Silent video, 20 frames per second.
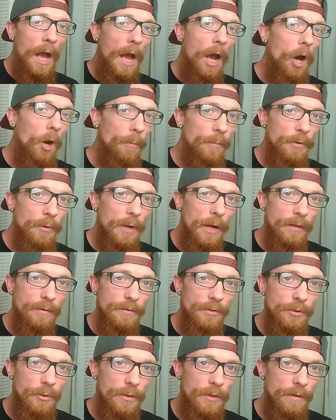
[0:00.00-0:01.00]
I hope you guys
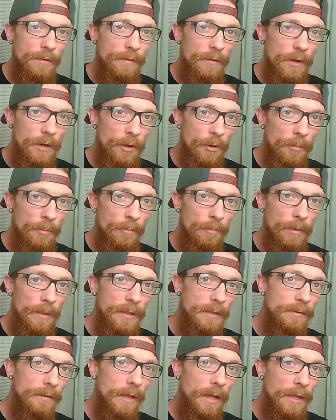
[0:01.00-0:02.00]
enjoyed this video.
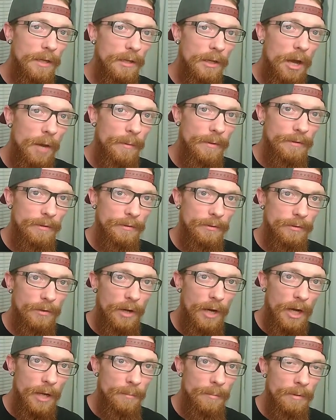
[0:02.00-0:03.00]
Please like, comment,
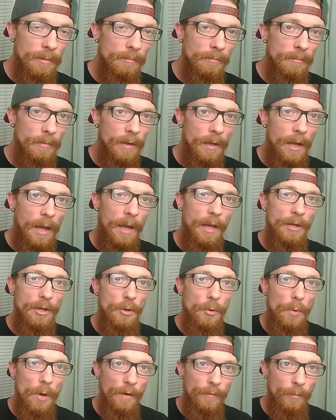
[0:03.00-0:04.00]
subscribe, and
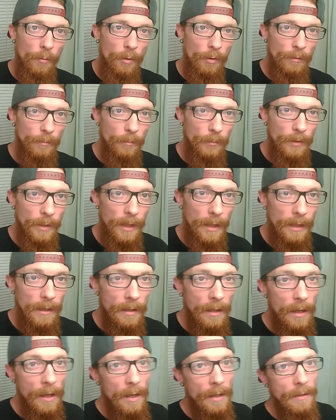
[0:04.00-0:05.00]
you will have a wonderful
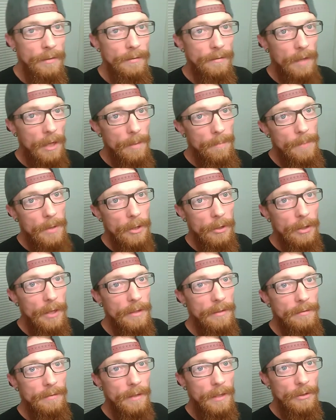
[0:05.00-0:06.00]
day. Stay
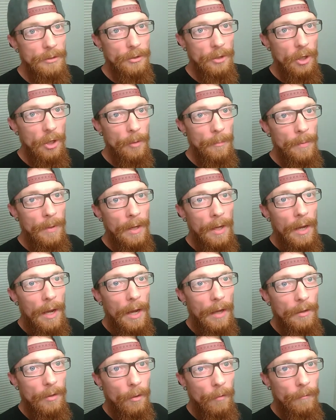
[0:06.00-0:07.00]
bearded, stay sharp,
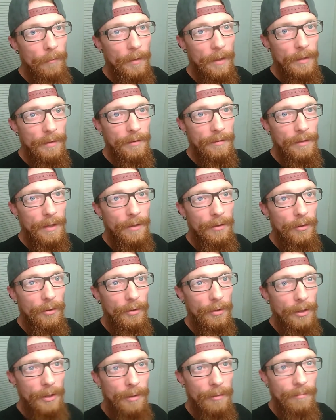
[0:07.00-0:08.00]
and don't forget to stay
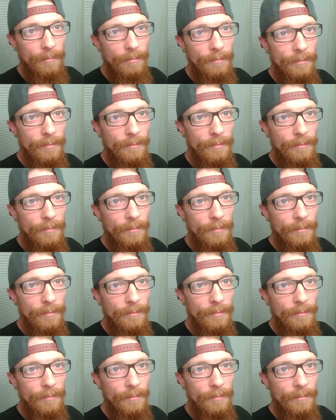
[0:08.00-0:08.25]
nerdy.